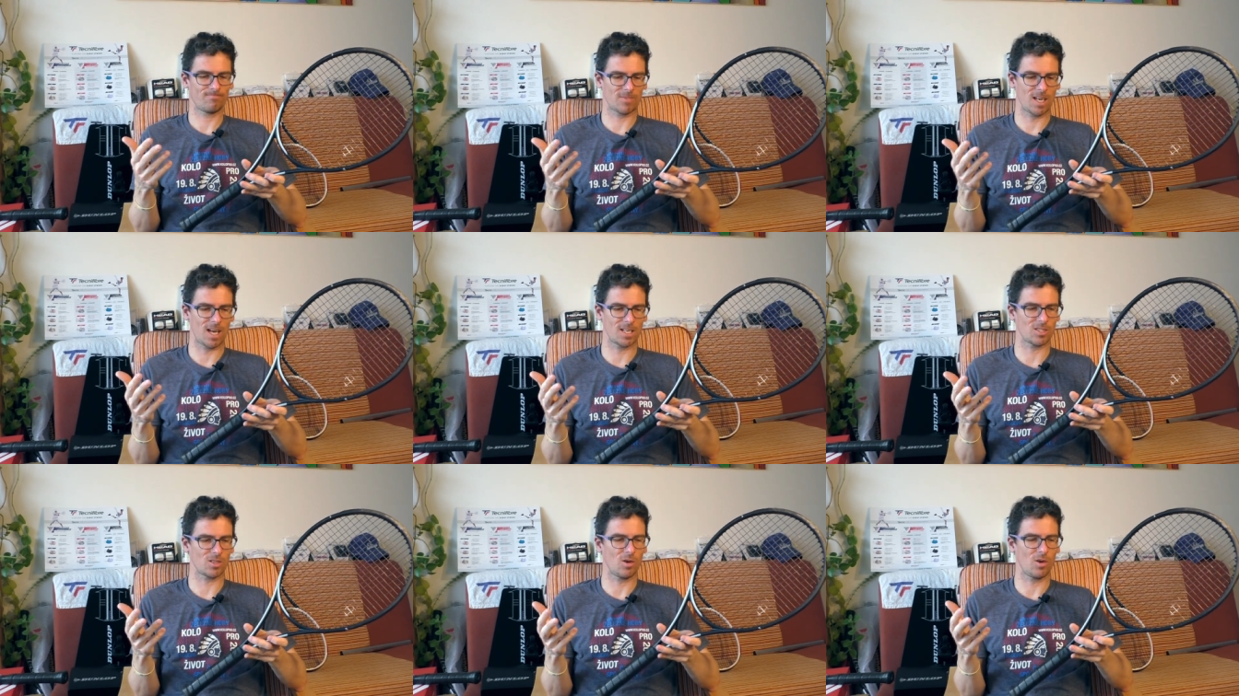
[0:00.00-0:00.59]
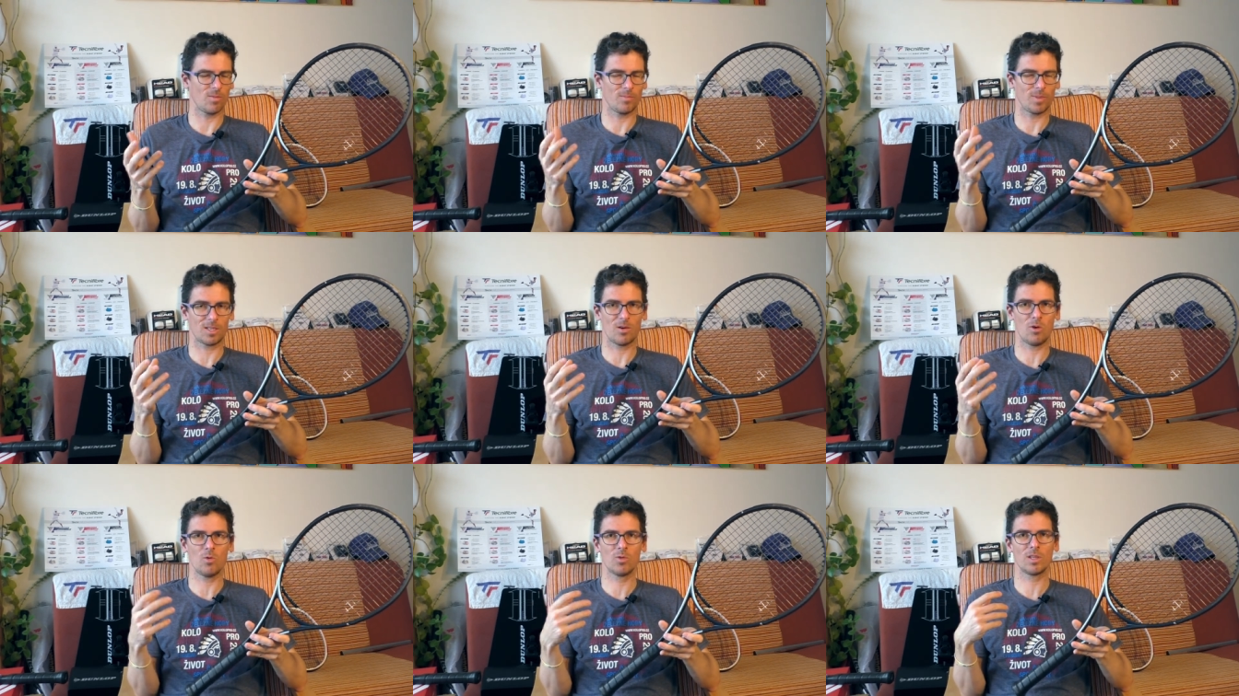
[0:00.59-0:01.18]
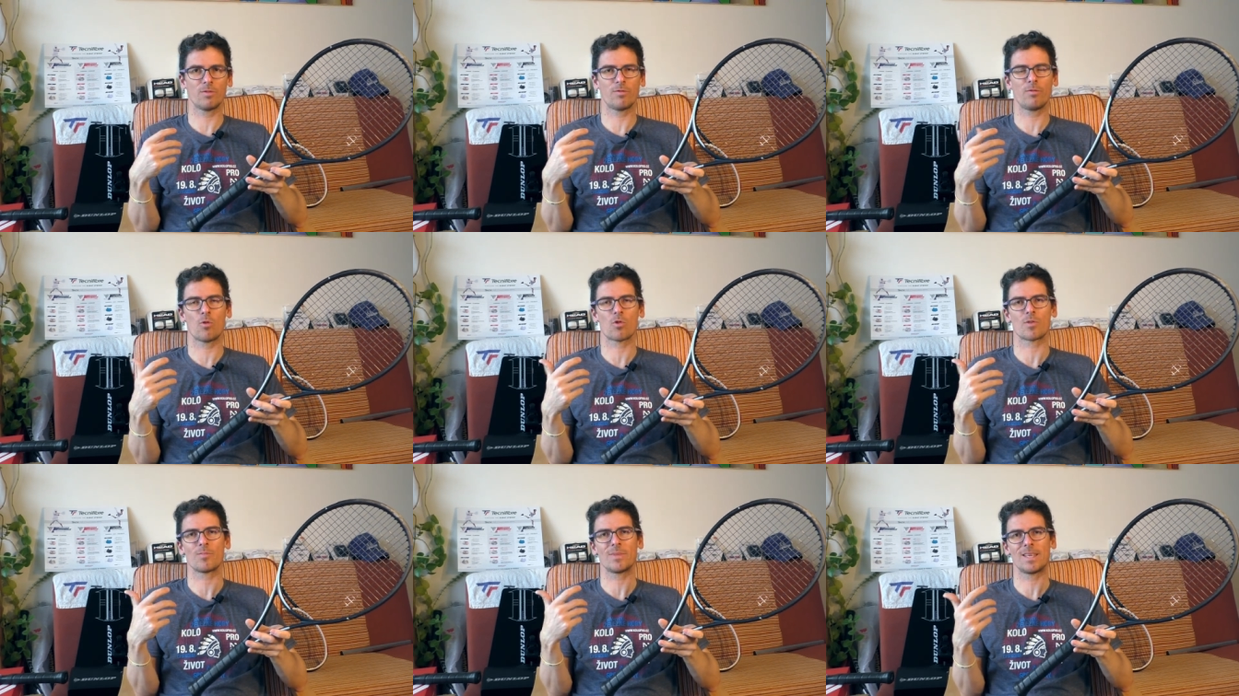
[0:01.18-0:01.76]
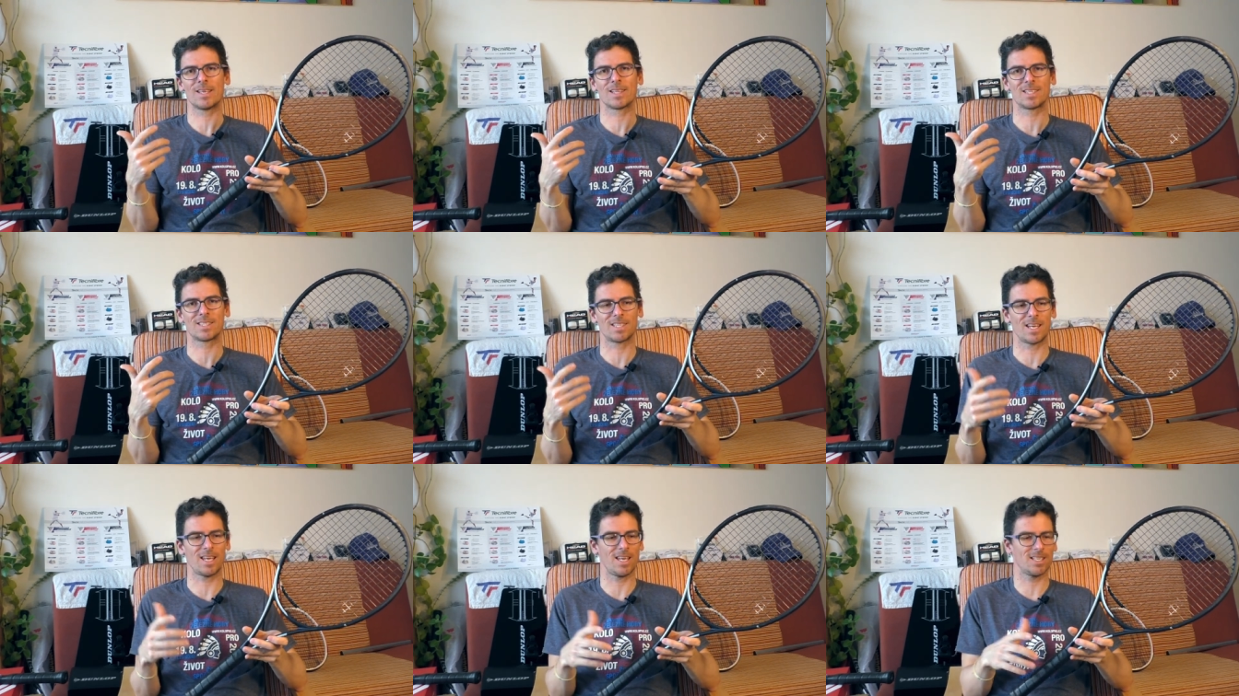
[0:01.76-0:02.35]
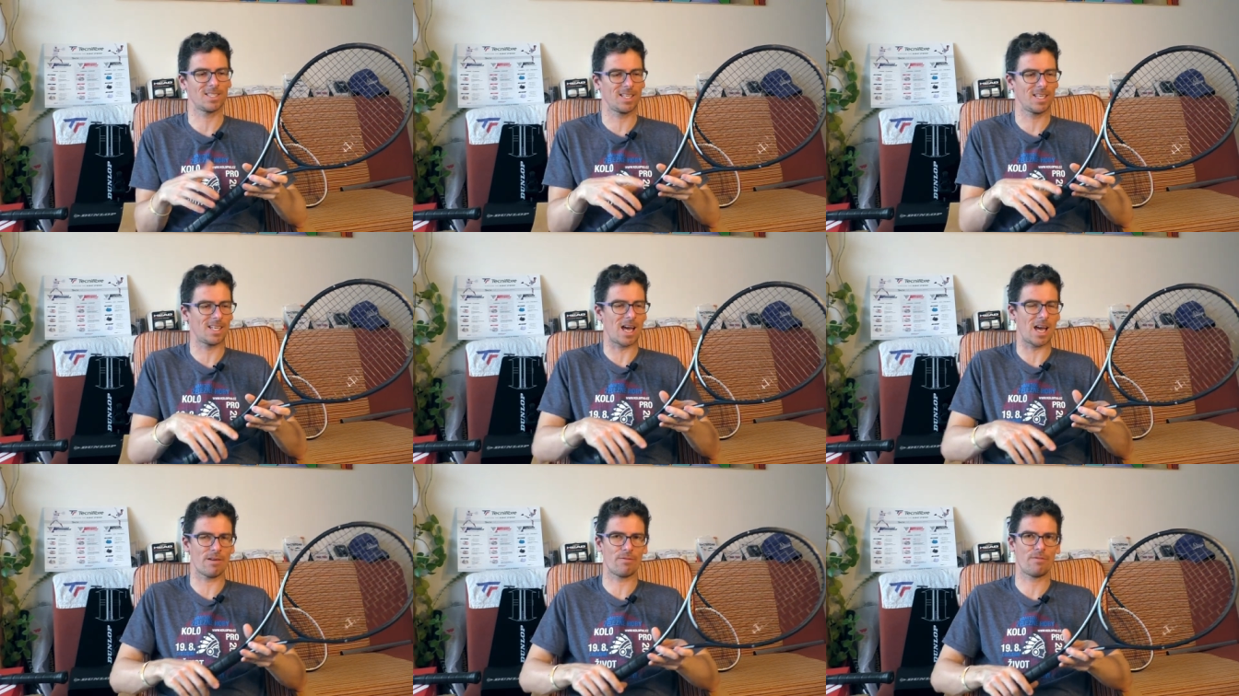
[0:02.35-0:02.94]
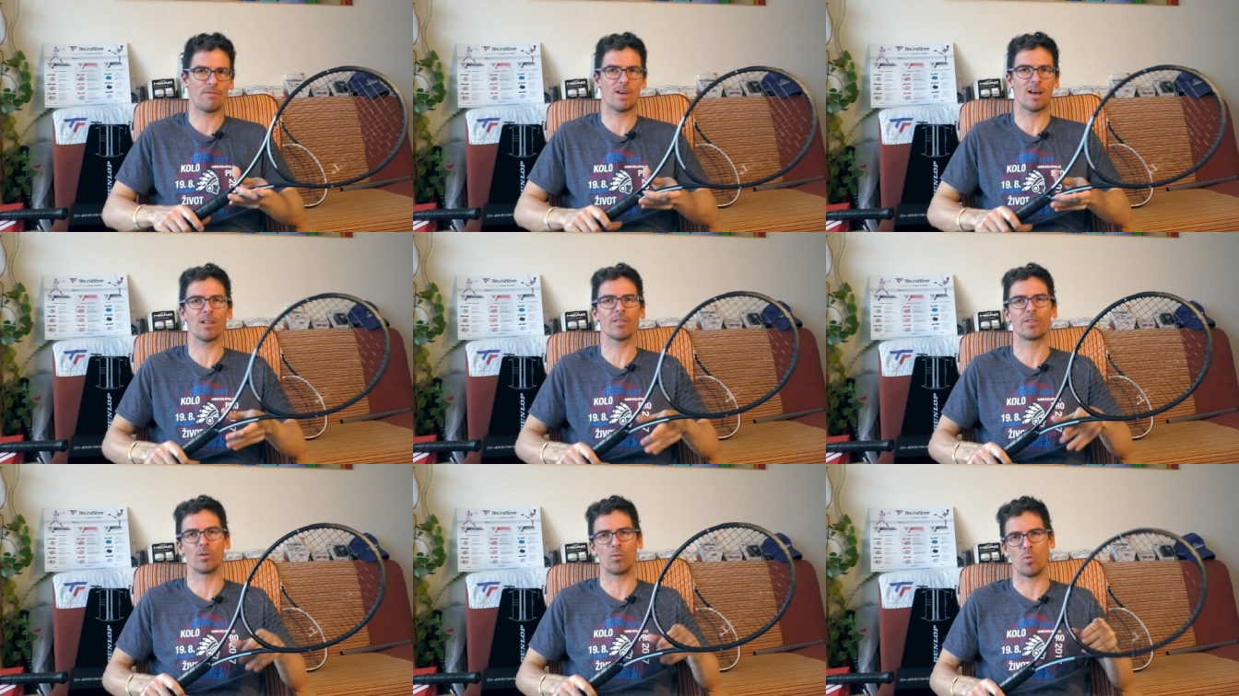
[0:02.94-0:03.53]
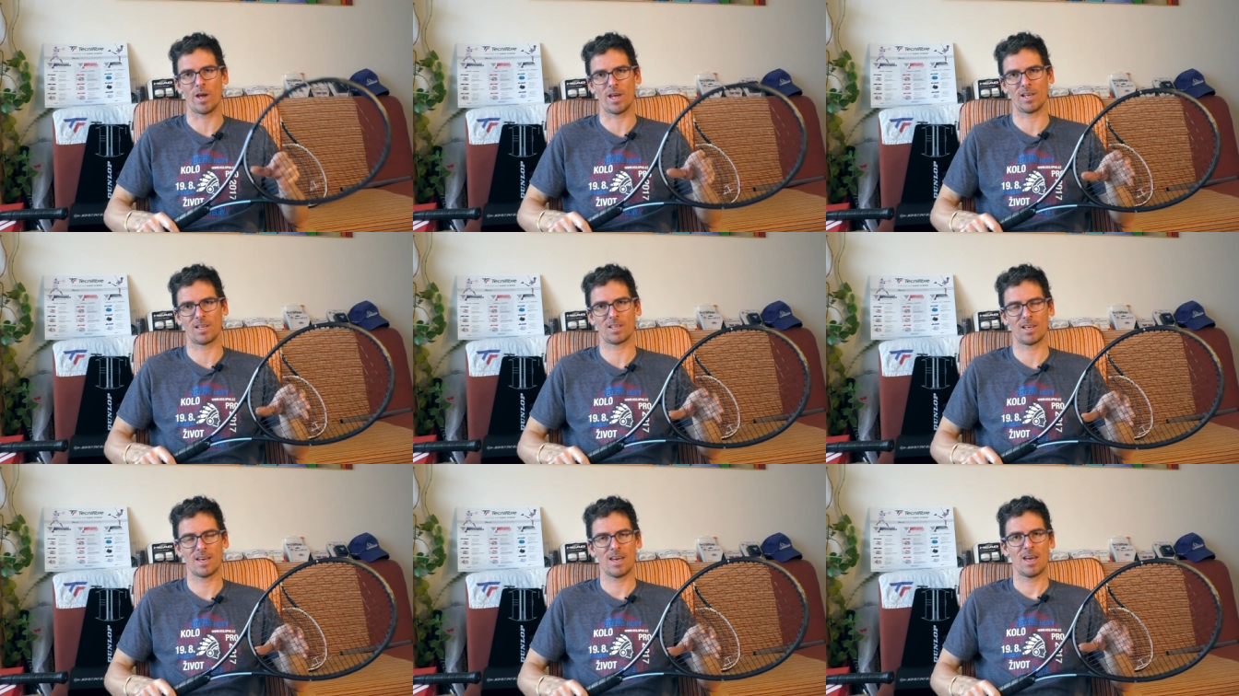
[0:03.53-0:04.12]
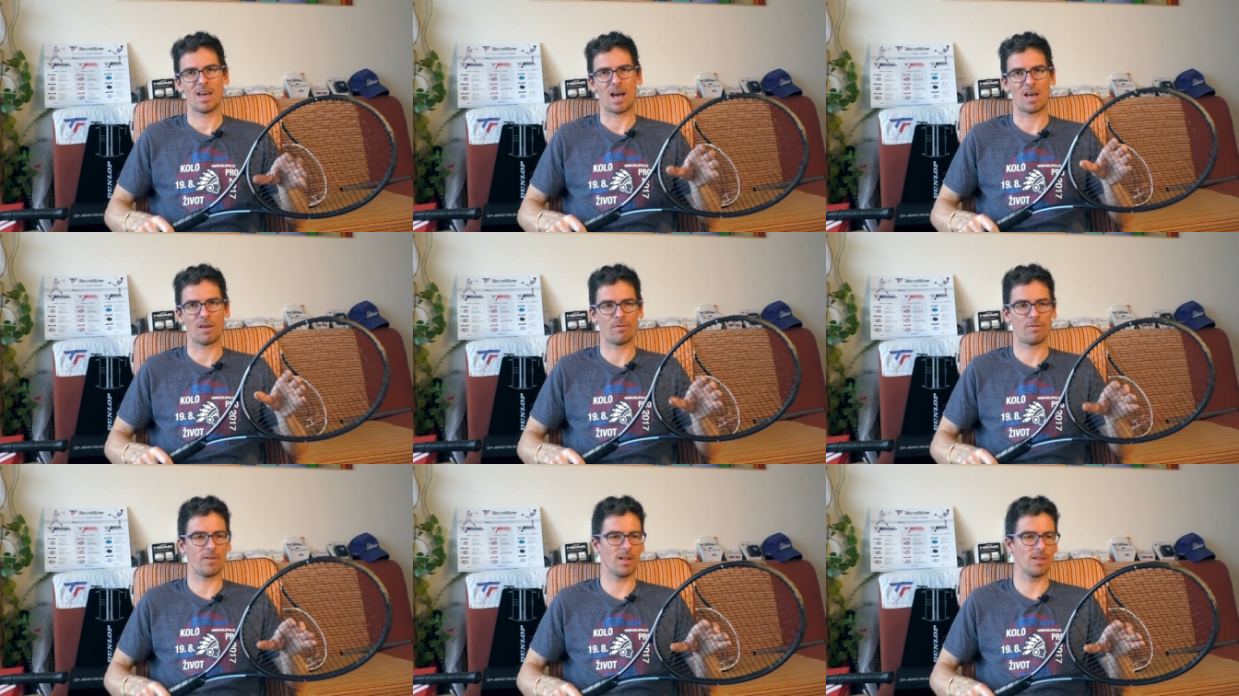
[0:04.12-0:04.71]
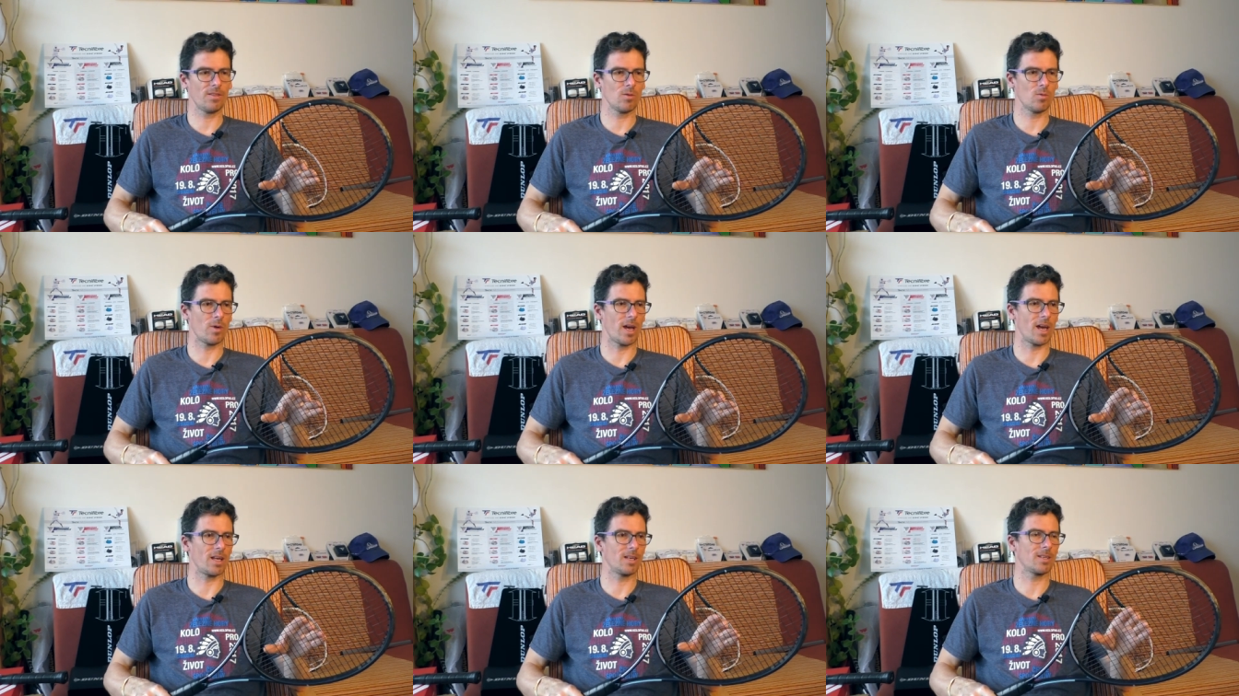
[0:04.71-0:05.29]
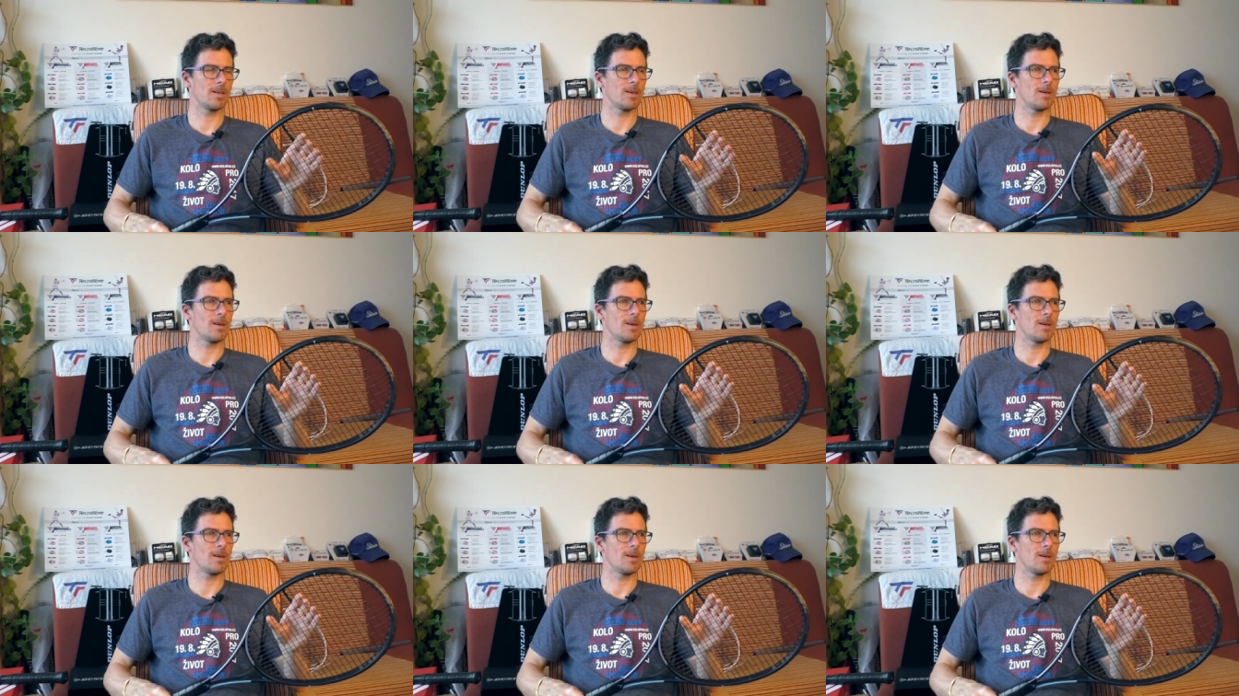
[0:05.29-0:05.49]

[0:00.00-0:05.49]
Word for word: guys but only for me let's say is that i felt the weight i felt the weight